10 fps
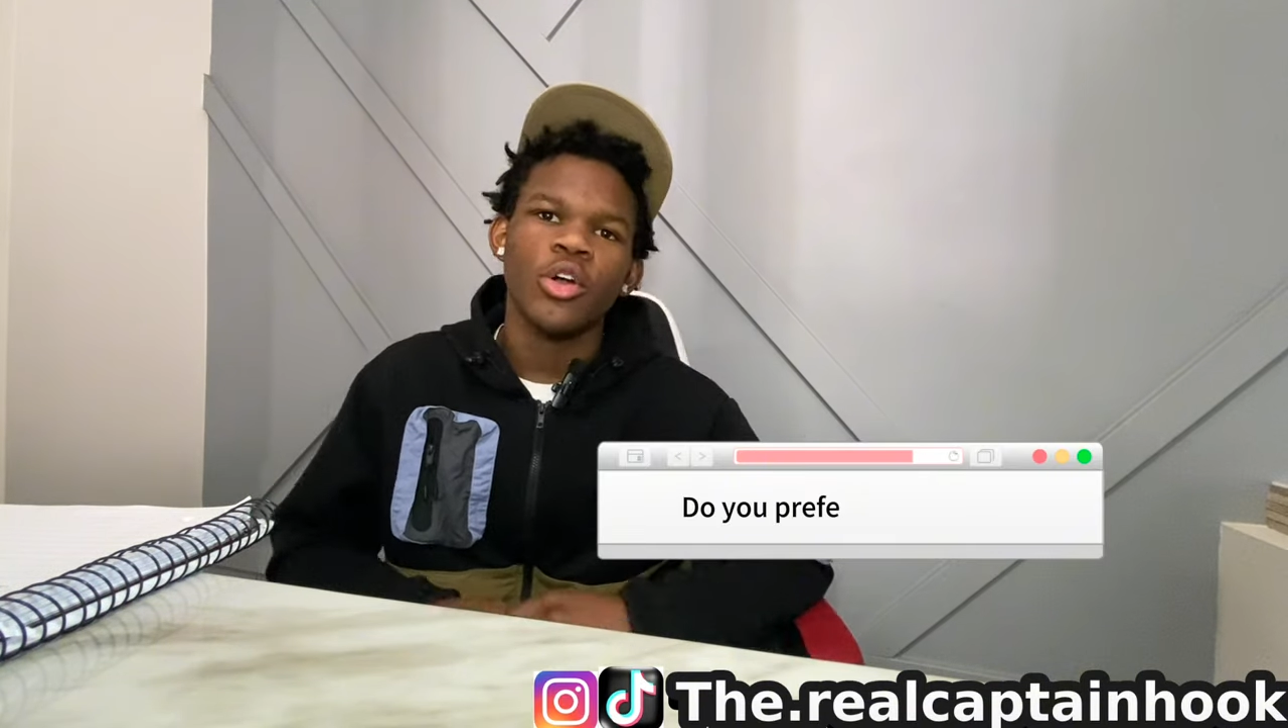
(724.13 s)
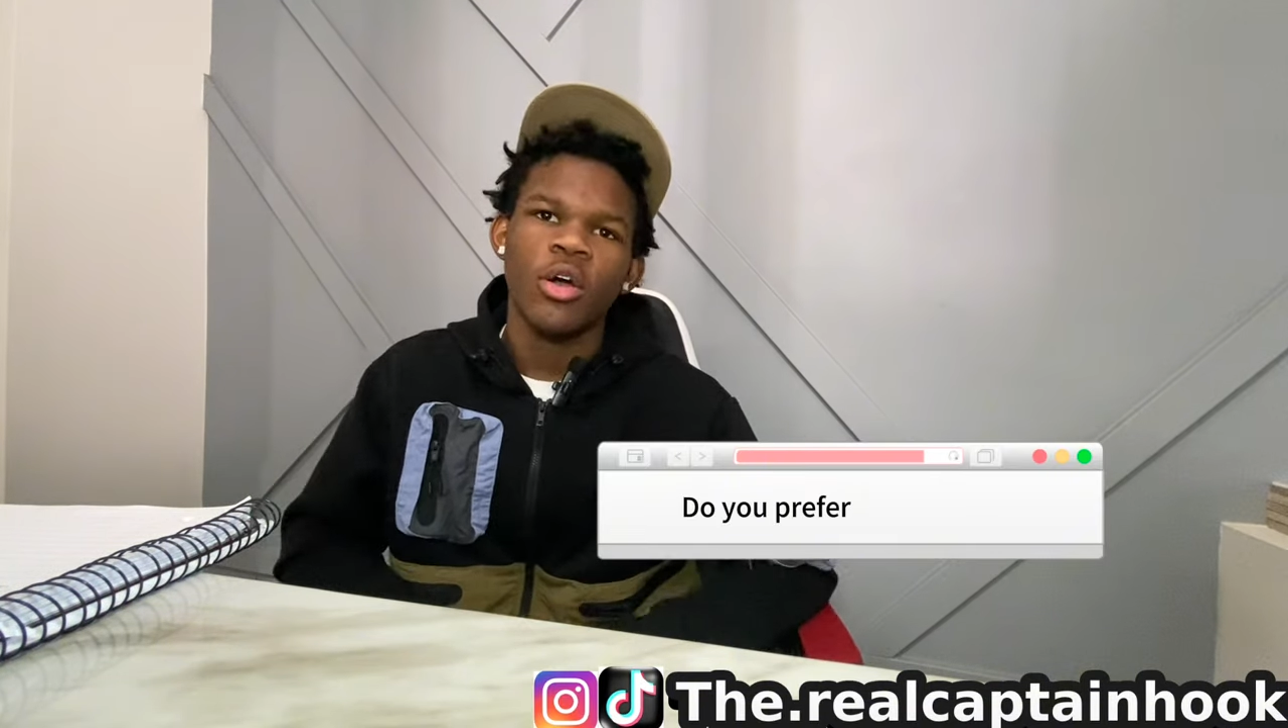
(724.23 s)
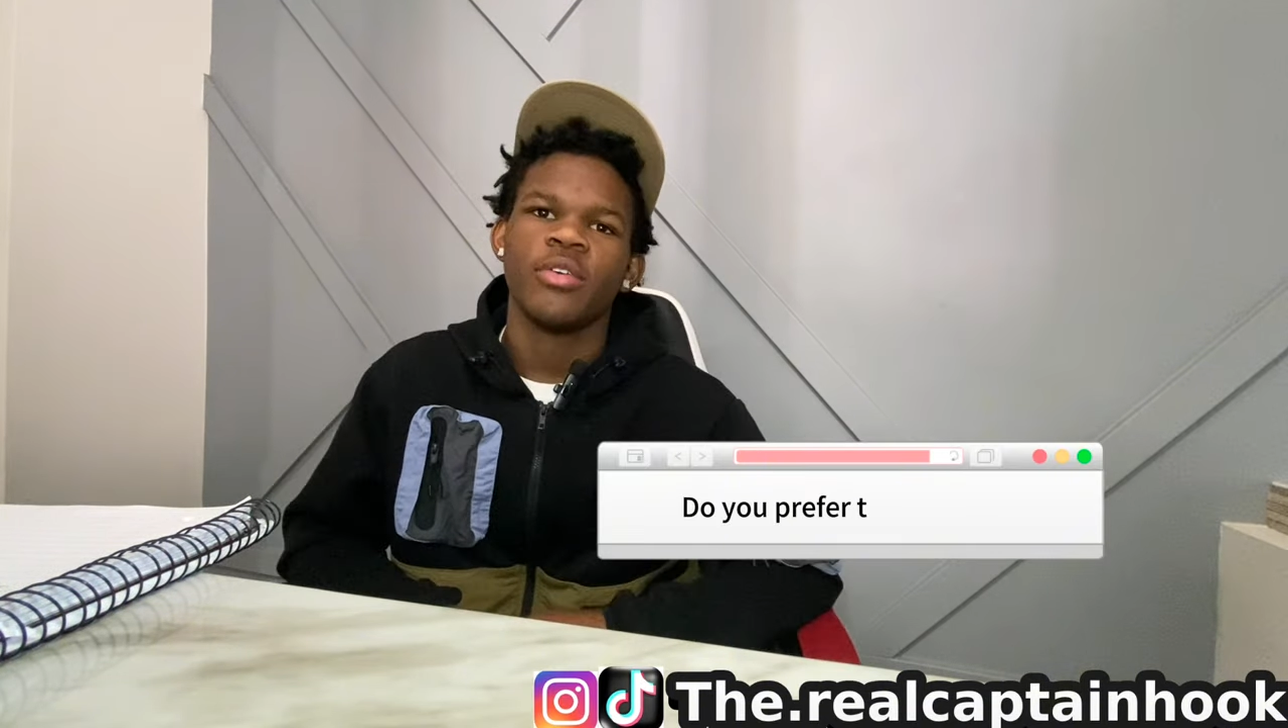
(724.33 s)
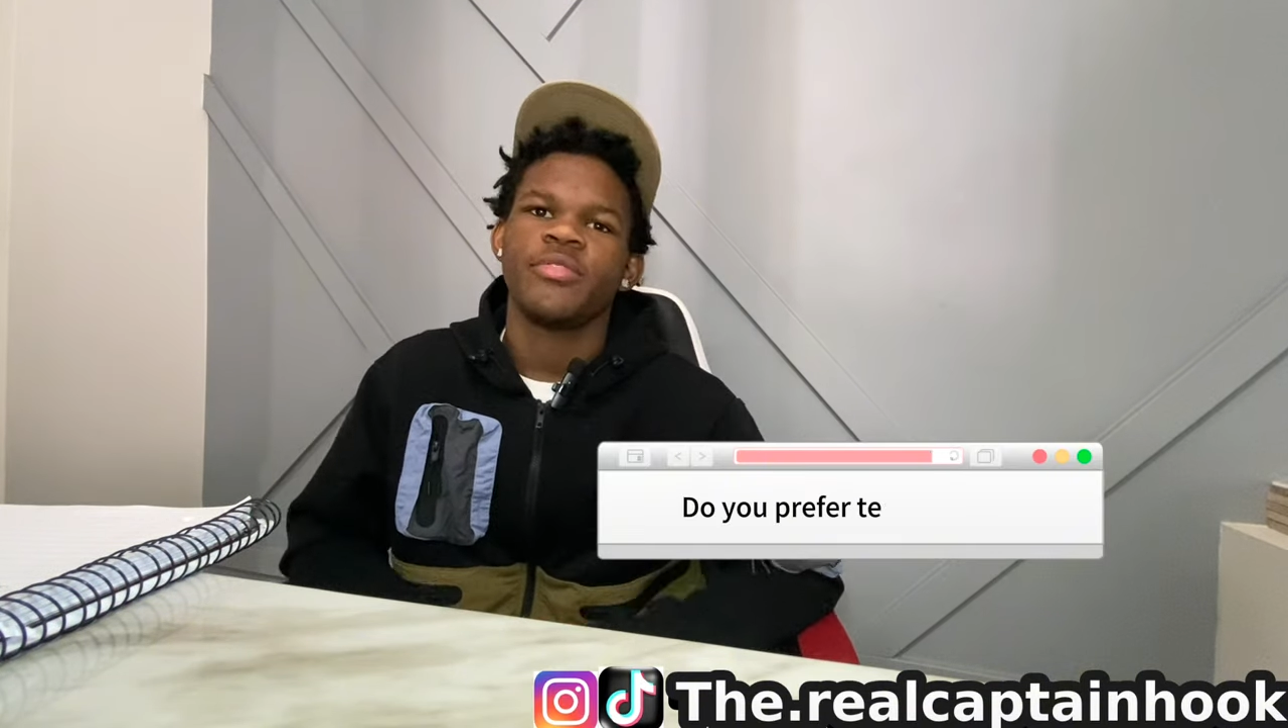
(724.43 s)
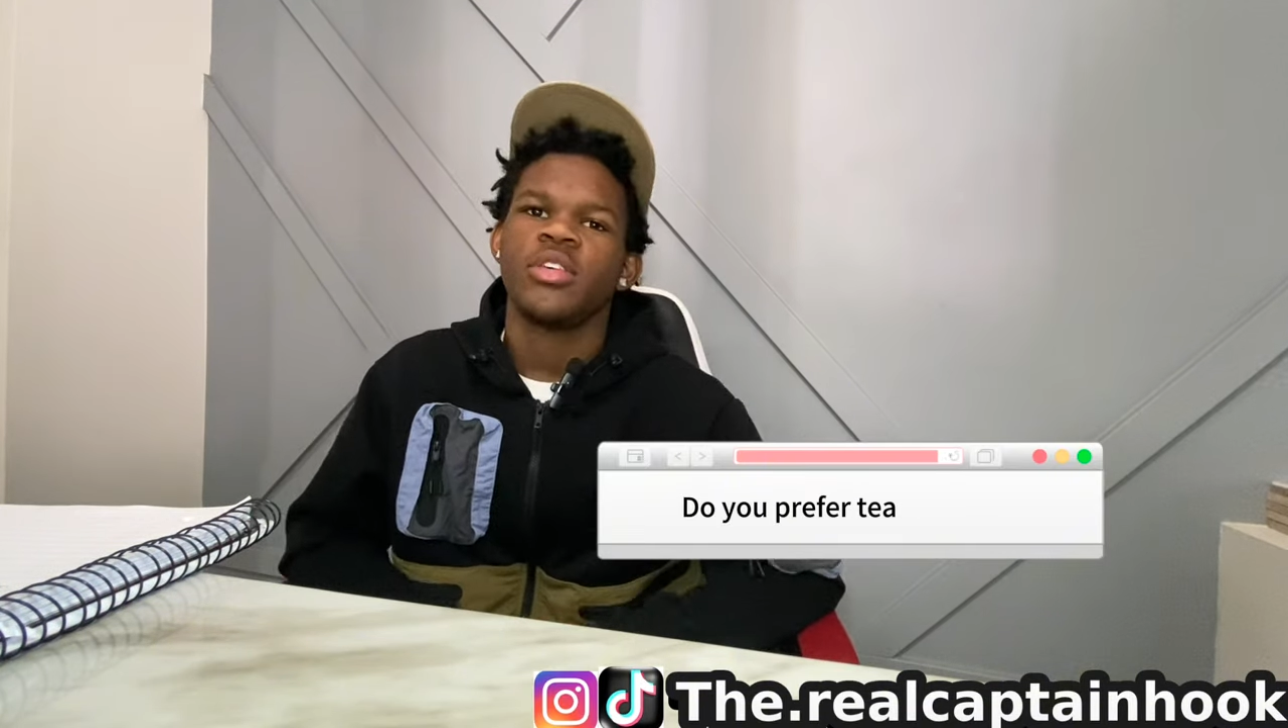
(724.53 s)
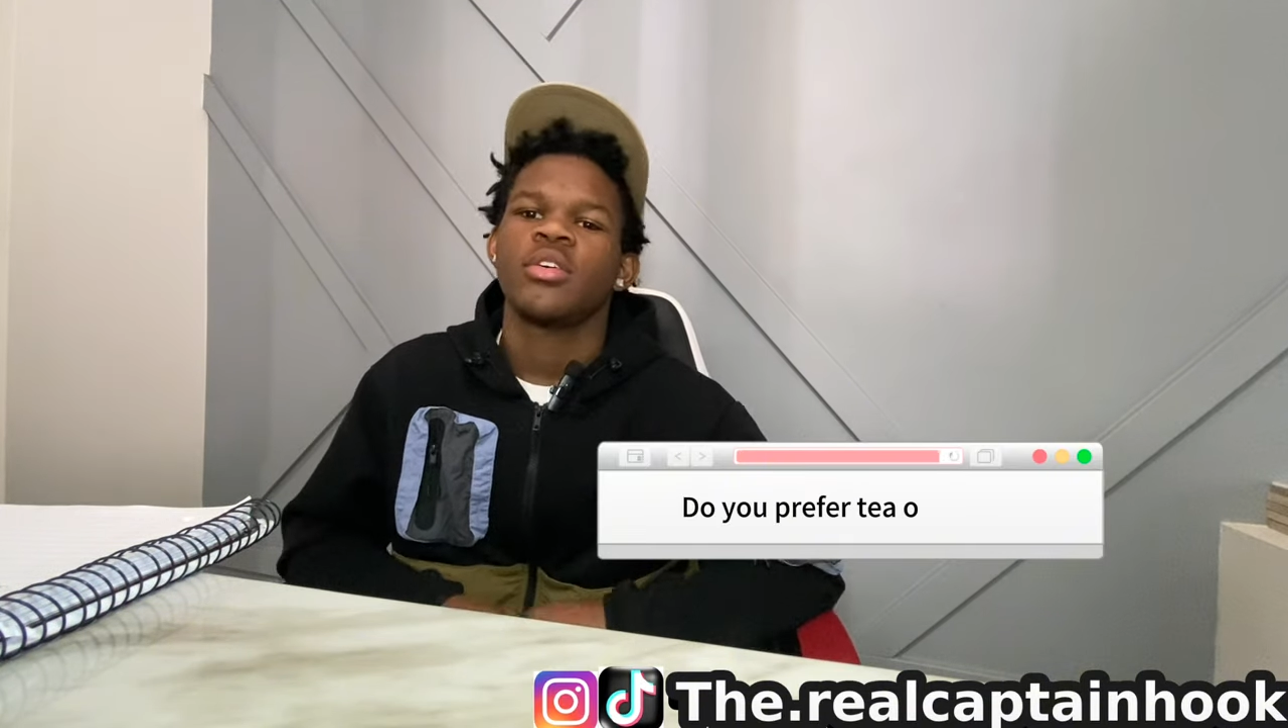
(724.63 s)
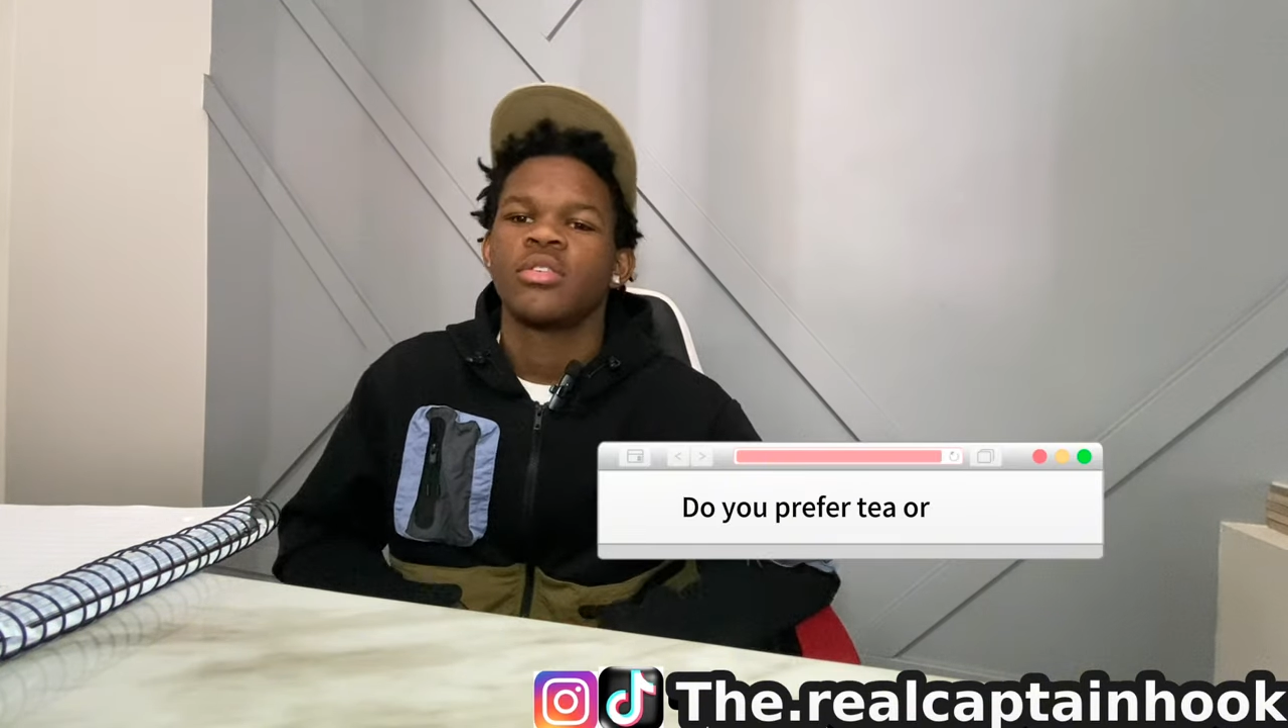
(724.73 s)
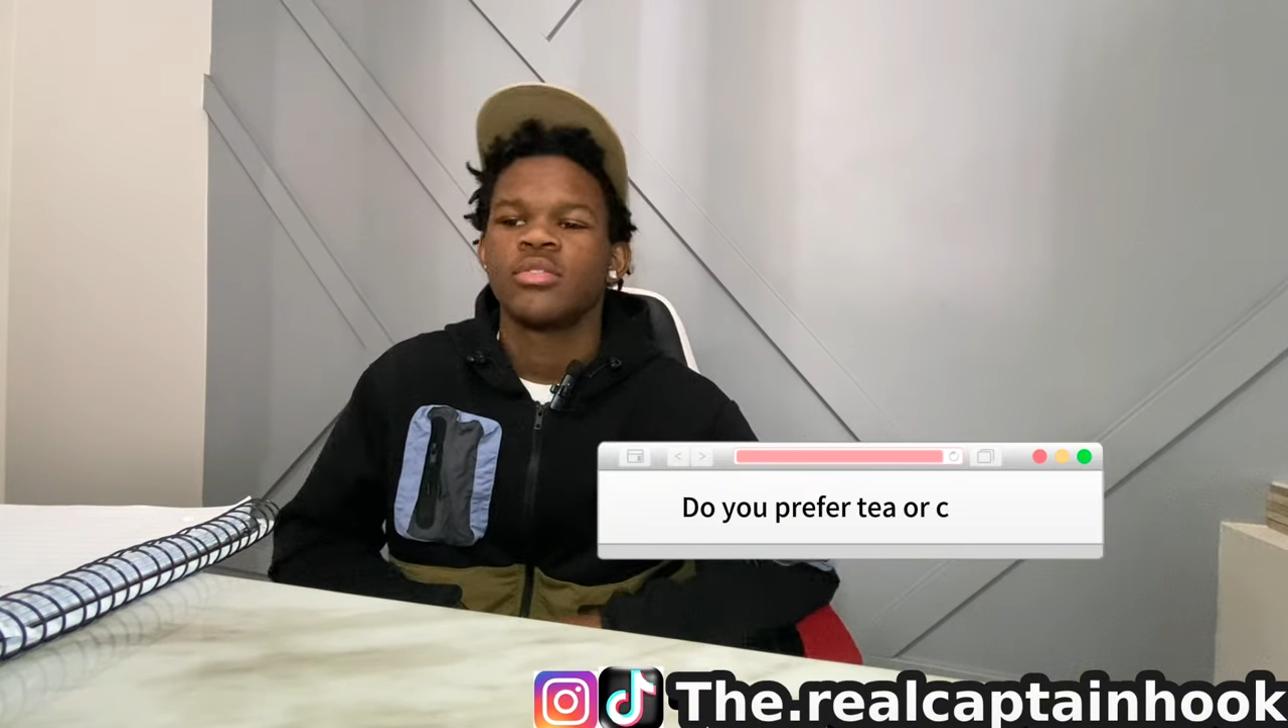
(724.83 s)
coffee?